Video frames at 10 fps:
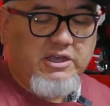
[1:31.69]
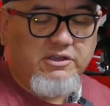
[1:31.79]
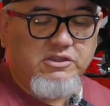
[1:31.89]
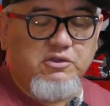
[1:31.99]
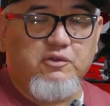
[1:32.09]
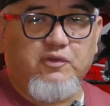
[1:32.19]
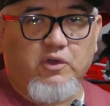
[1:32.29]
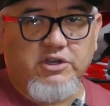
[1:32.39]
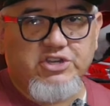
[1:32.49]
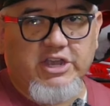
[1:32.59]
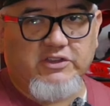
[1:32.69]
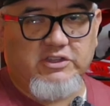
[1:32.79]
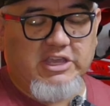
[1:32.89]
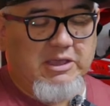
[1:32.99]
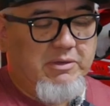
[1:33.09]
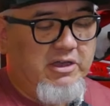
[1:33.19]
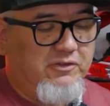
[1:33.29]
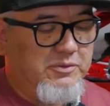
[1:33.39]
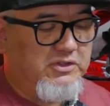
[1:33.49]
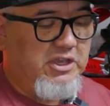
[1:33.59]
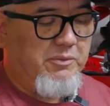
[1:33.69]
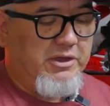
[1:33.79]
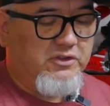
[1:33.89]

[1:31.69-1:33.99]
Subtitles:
U Ford chassis came out from Scale Metal